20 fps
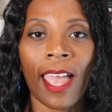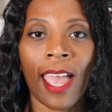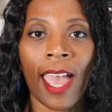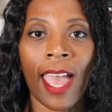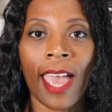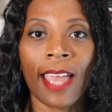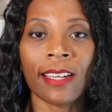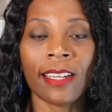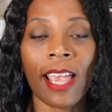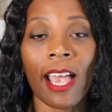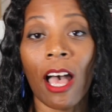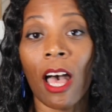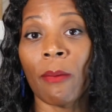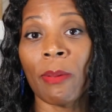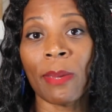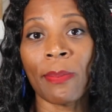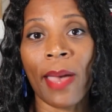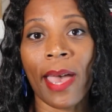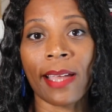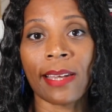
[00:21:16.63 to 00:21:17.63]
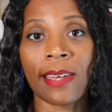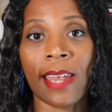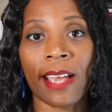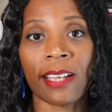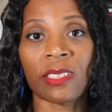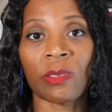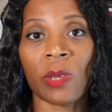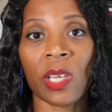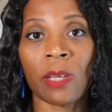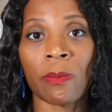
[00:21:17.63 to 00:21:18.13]
And yeah, I'll be back
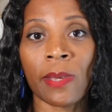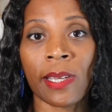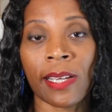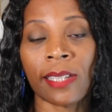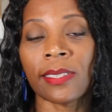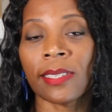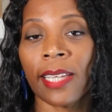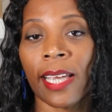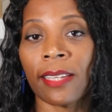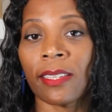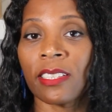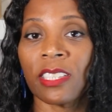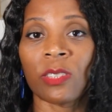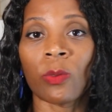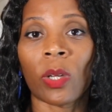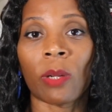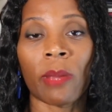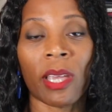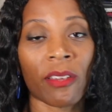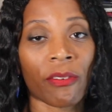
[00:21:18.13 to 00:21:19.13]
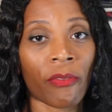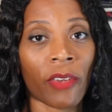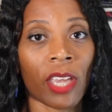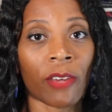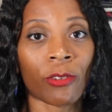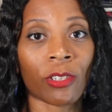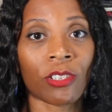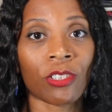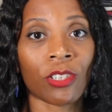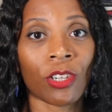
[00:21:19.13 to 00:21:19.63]
next week because, again, this is one of my
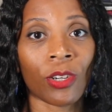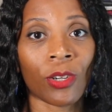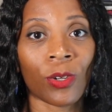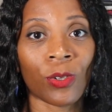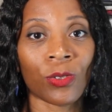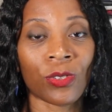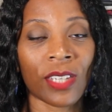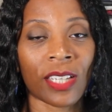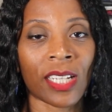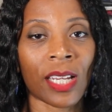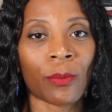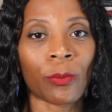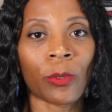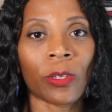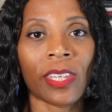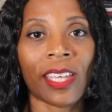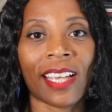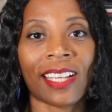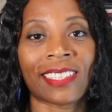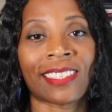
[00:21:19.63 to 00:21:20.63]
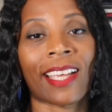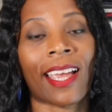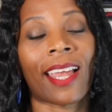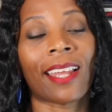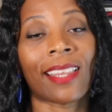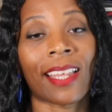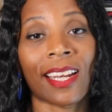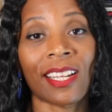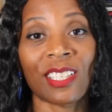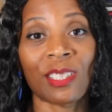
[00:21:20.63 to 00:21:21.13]
favorite shows and I'm really
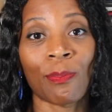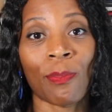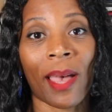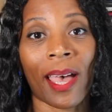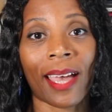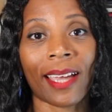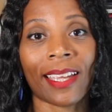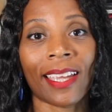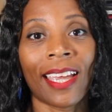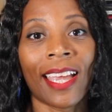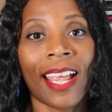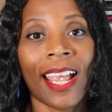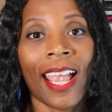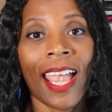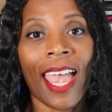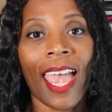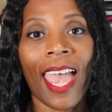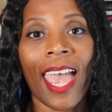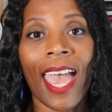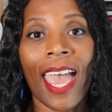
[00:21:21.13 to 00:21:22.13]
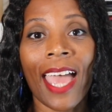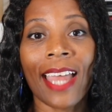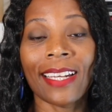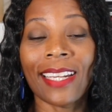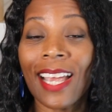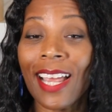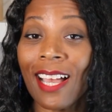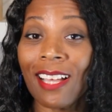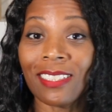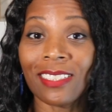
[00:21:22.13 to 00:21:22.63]
excited that it's back.
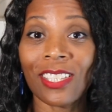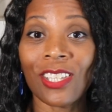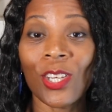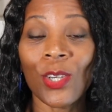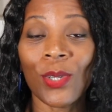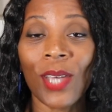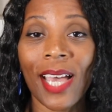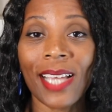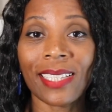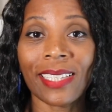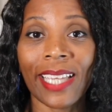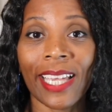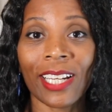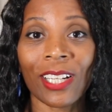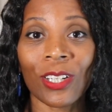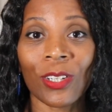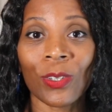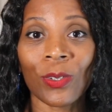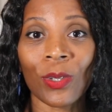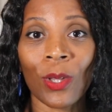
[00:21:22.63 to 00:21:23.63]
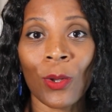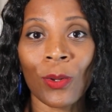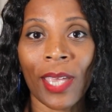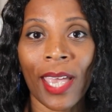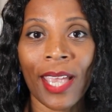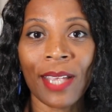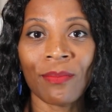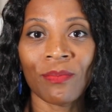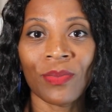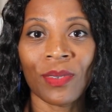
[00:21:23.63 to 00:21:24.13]
And yeah, I'll see you guys later.
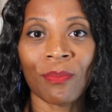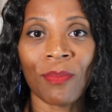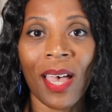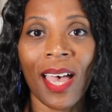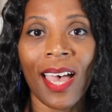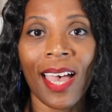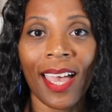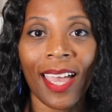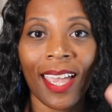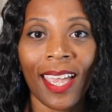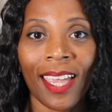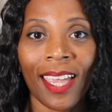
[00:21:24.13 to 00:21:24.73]
Okay, bye.